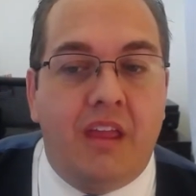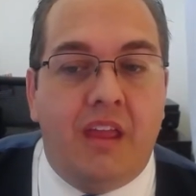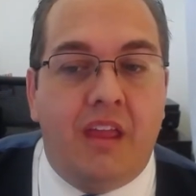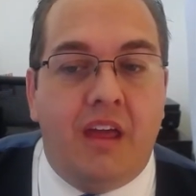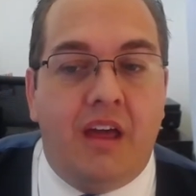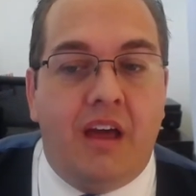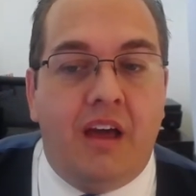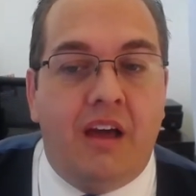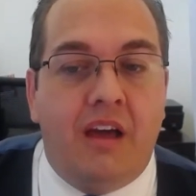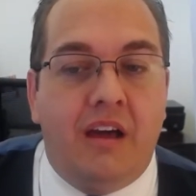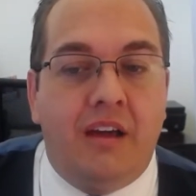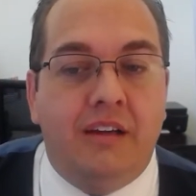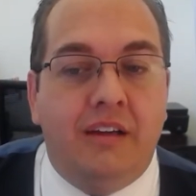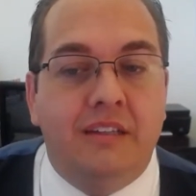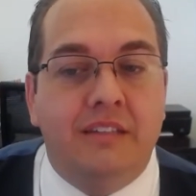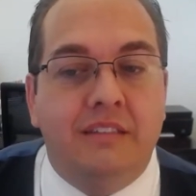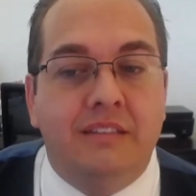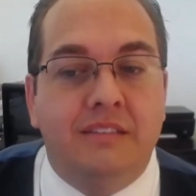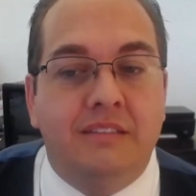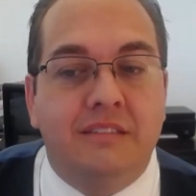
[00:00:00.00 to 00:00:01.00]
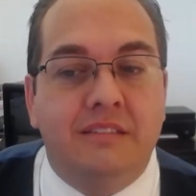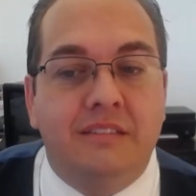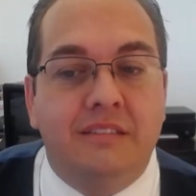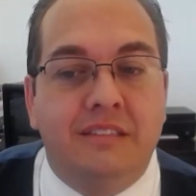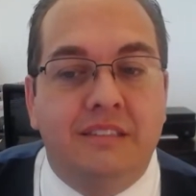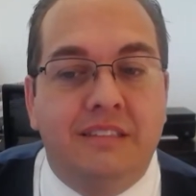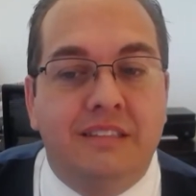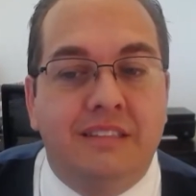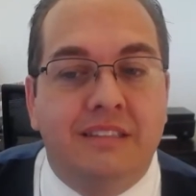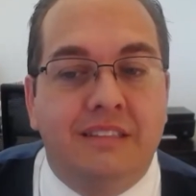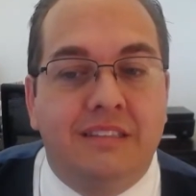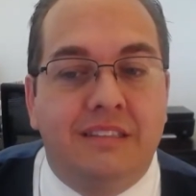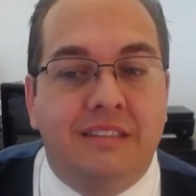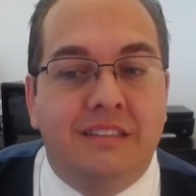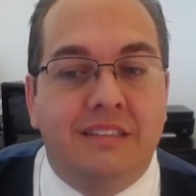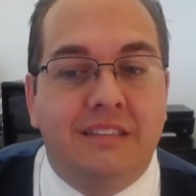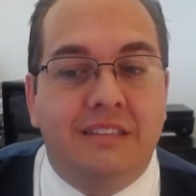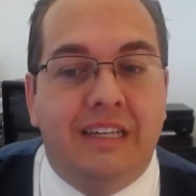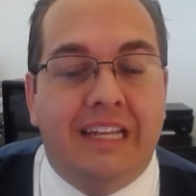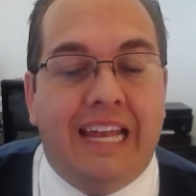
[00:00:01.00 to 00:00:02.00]
An
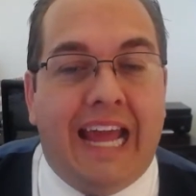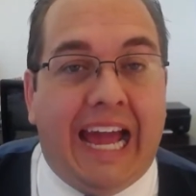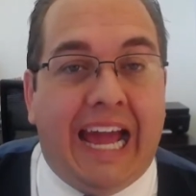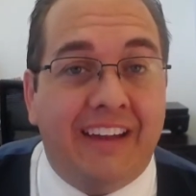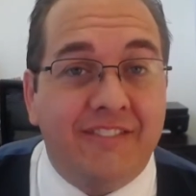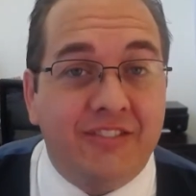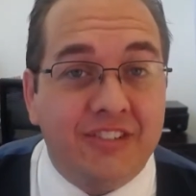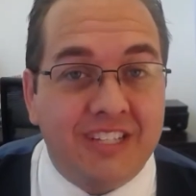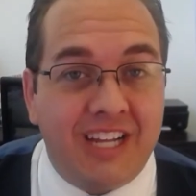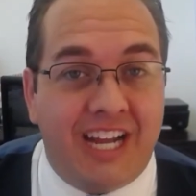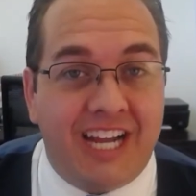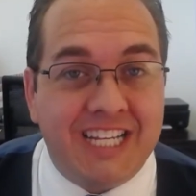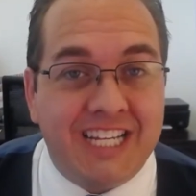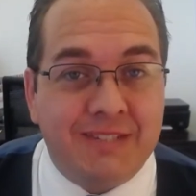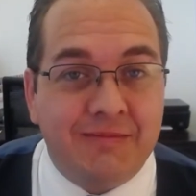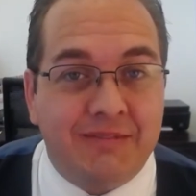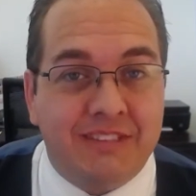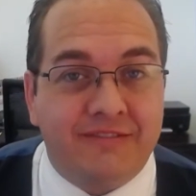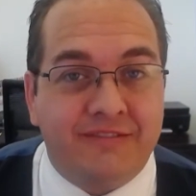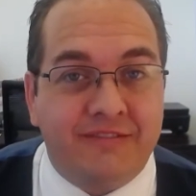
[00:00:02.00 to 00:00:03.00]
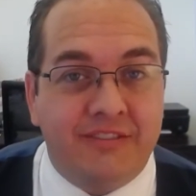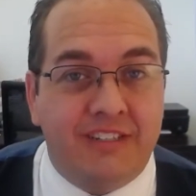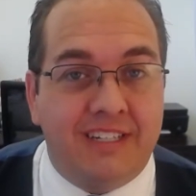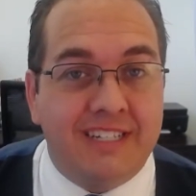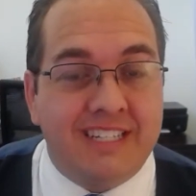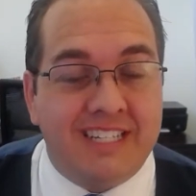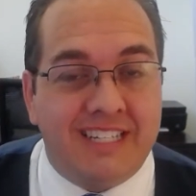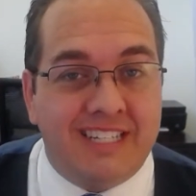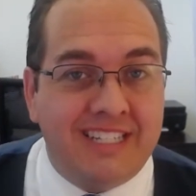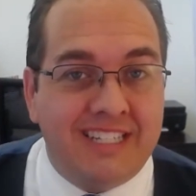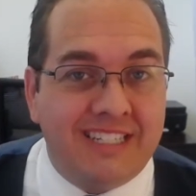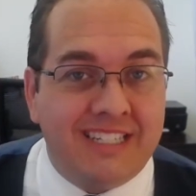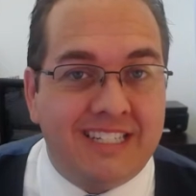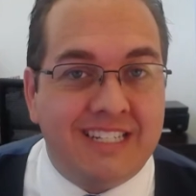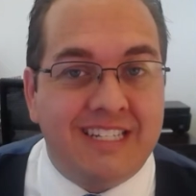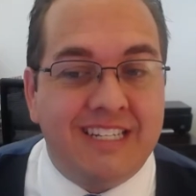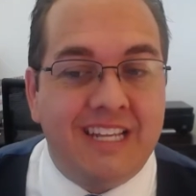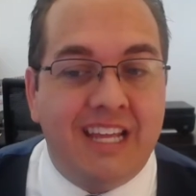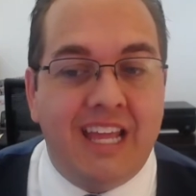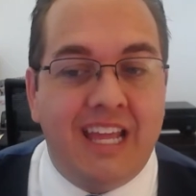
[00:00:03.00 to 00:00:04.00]
advertisement, for
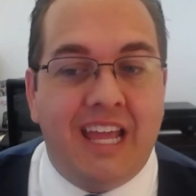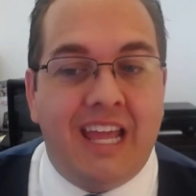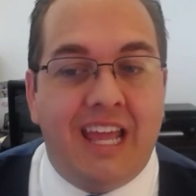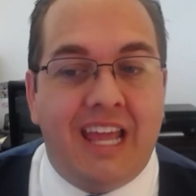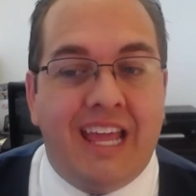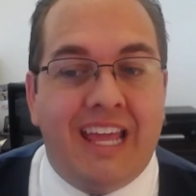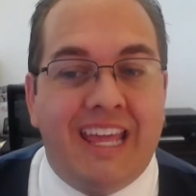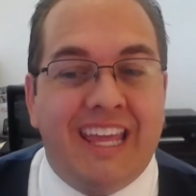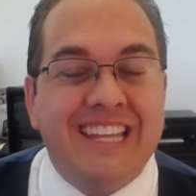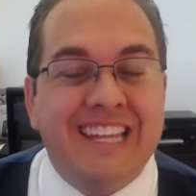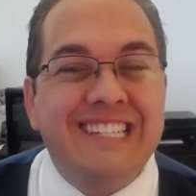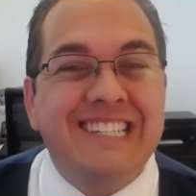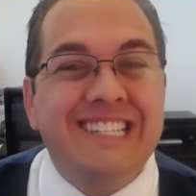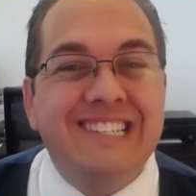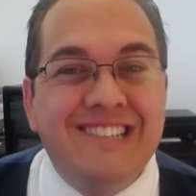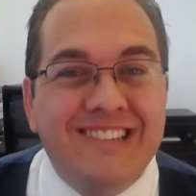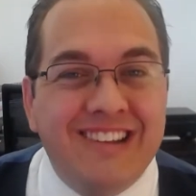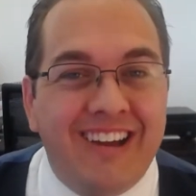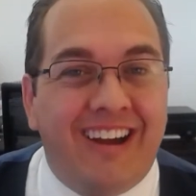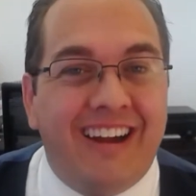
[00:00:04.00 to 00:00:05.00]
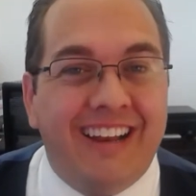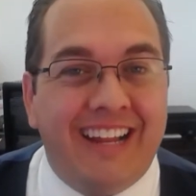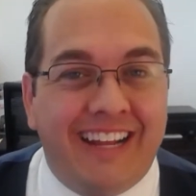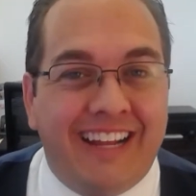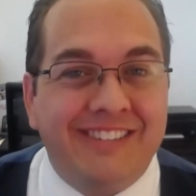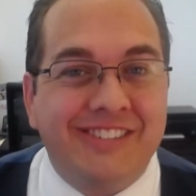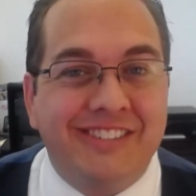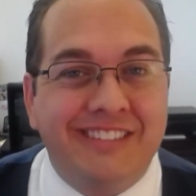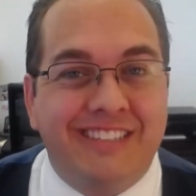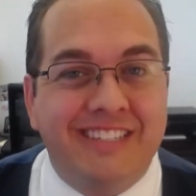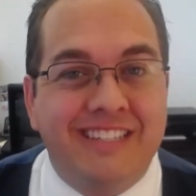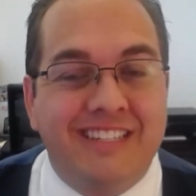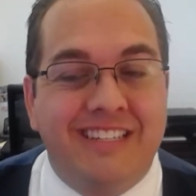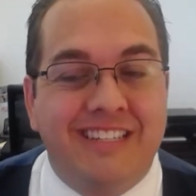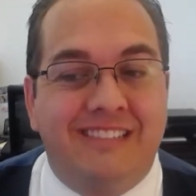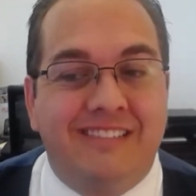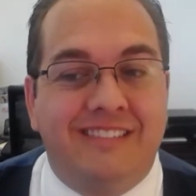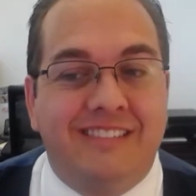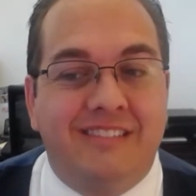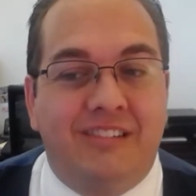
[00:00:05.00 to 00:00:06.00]
instance, is not actually
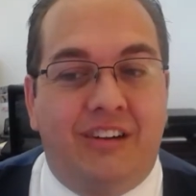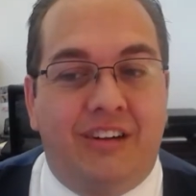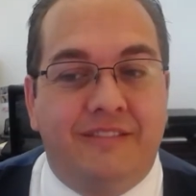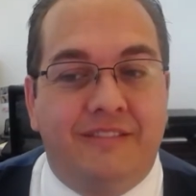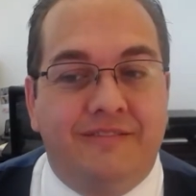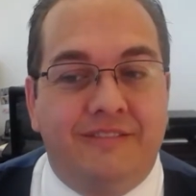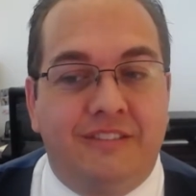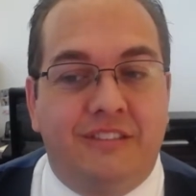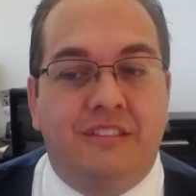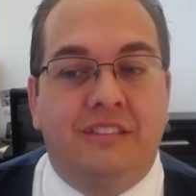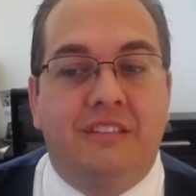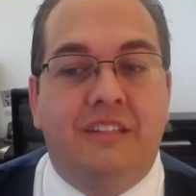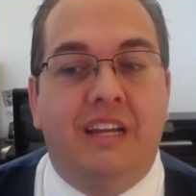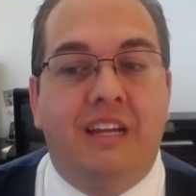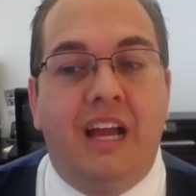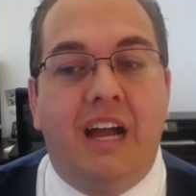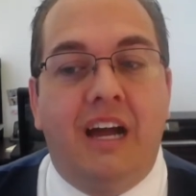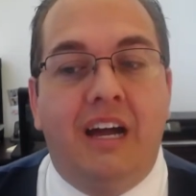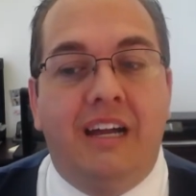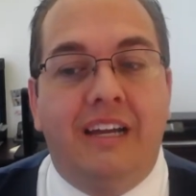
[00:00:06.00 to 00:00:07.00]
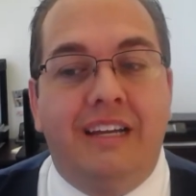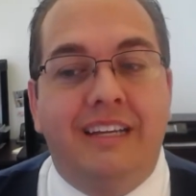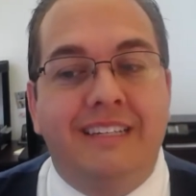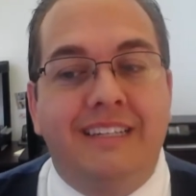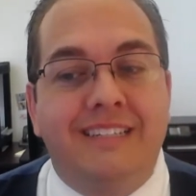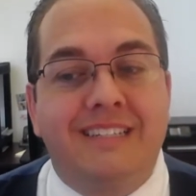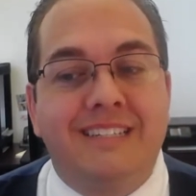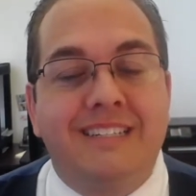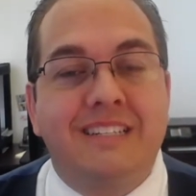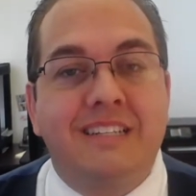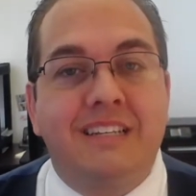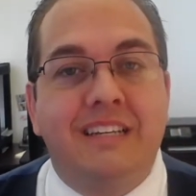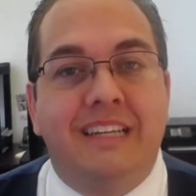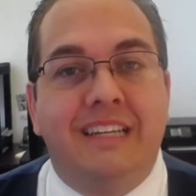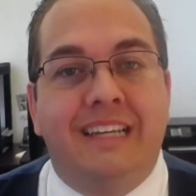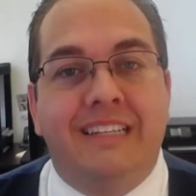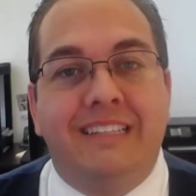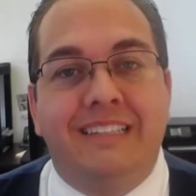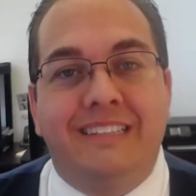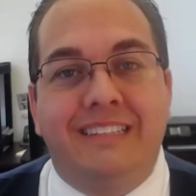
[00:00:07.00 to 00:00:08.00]
considered an offer.
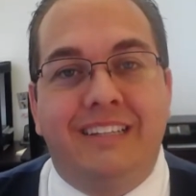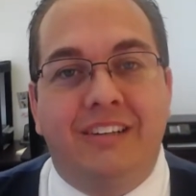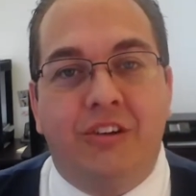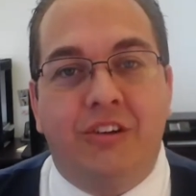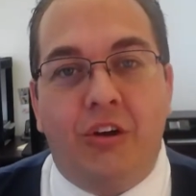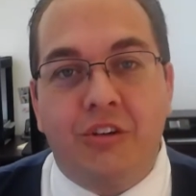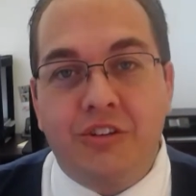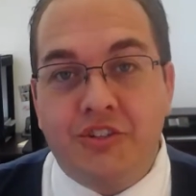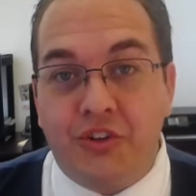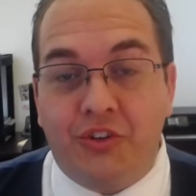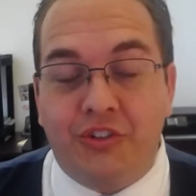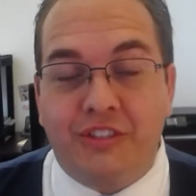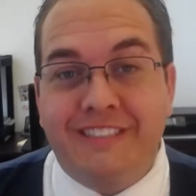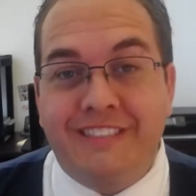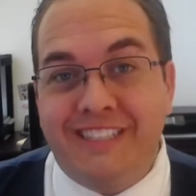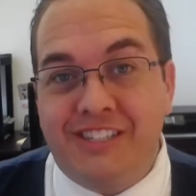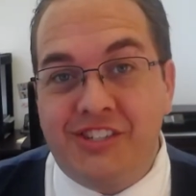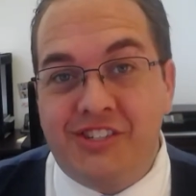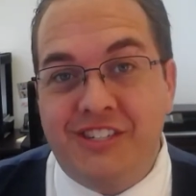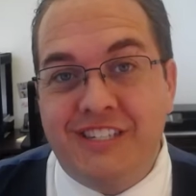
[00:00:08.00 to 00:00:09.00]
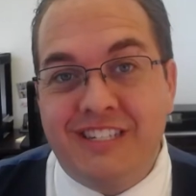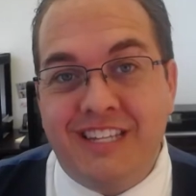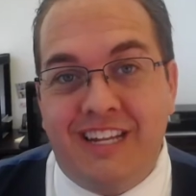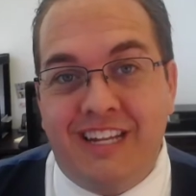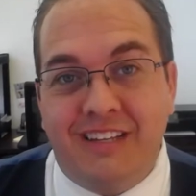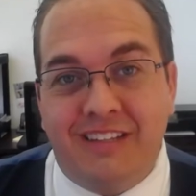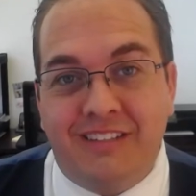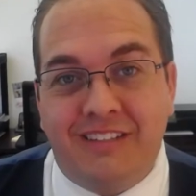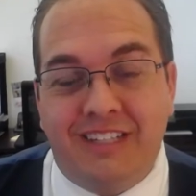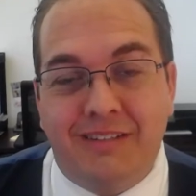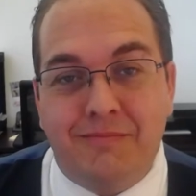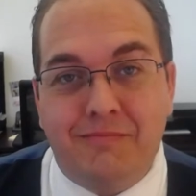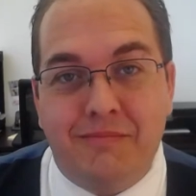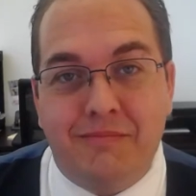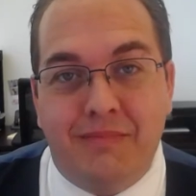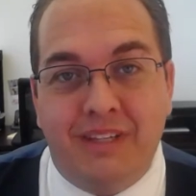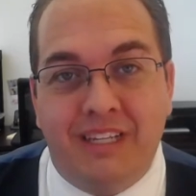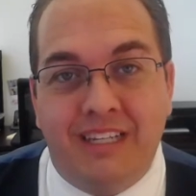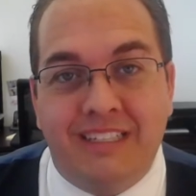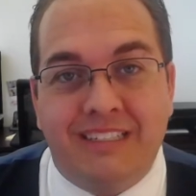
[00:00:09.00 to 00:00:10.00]
There are certain conditions that it can
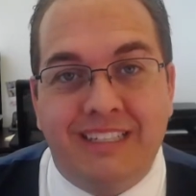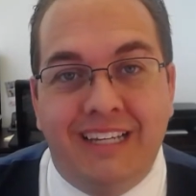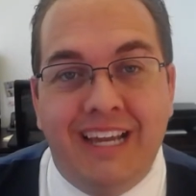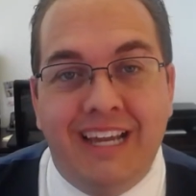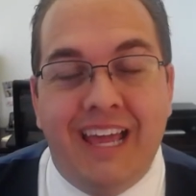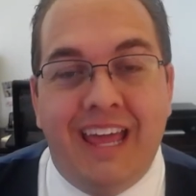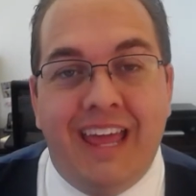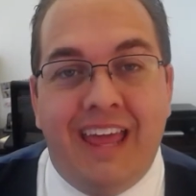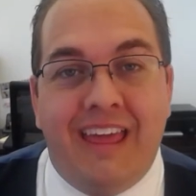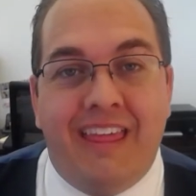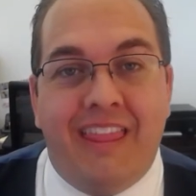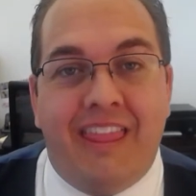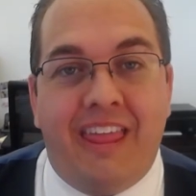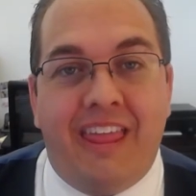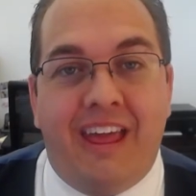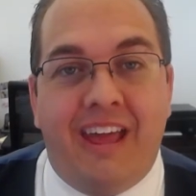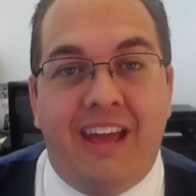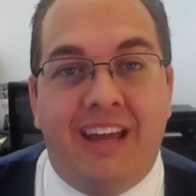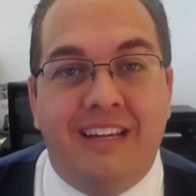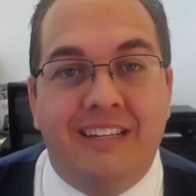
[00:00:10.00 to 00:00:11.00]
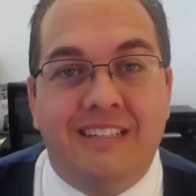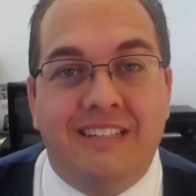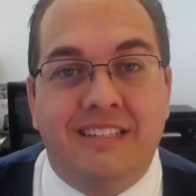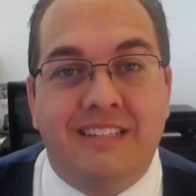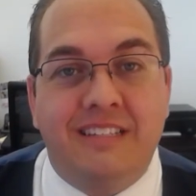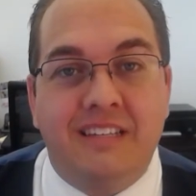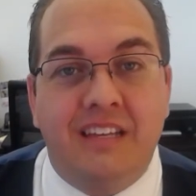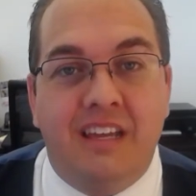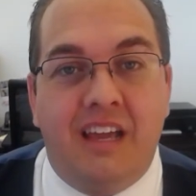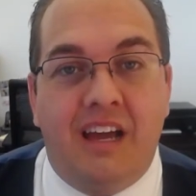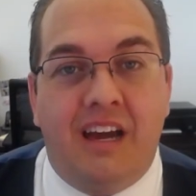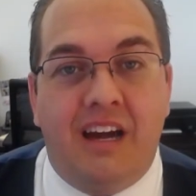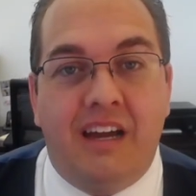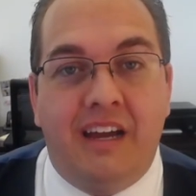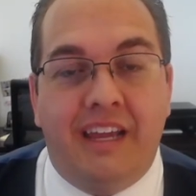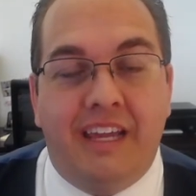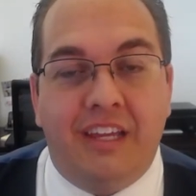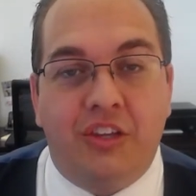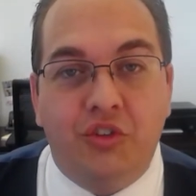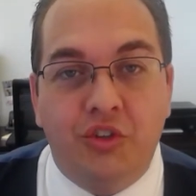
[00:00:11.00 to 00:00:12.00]
meet that
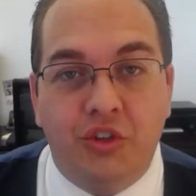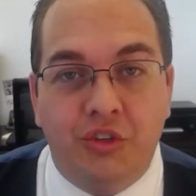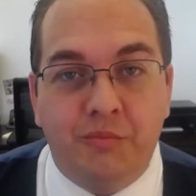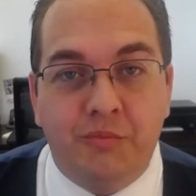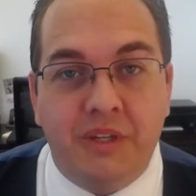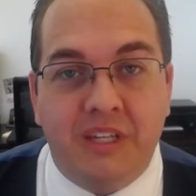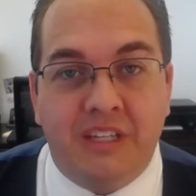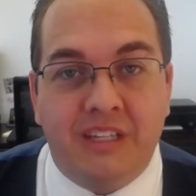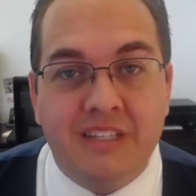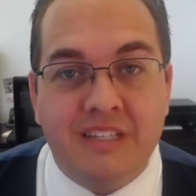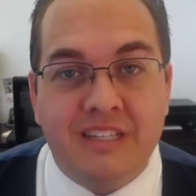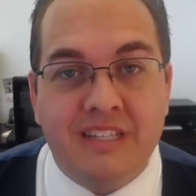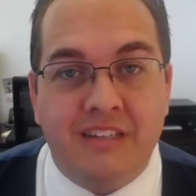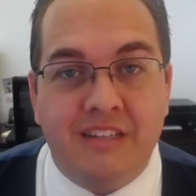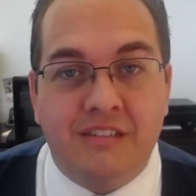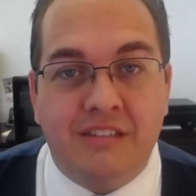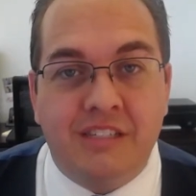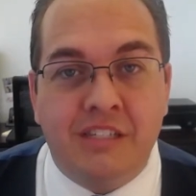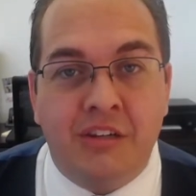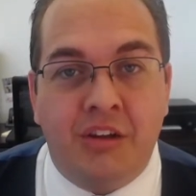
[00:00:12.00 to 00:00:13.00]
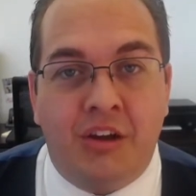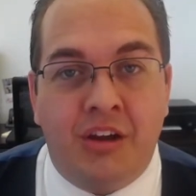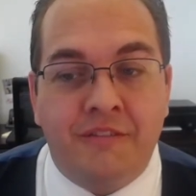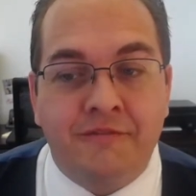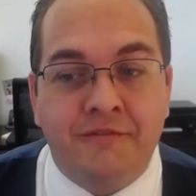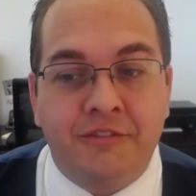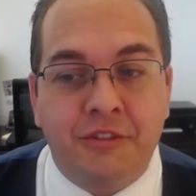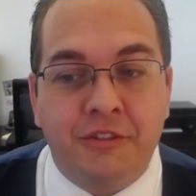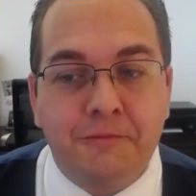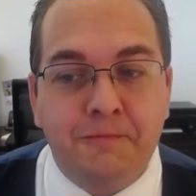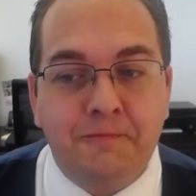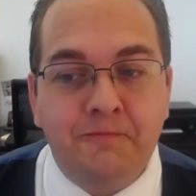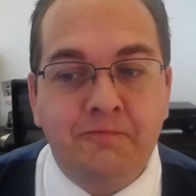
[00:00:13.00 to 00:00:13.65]
it could be considered an offer.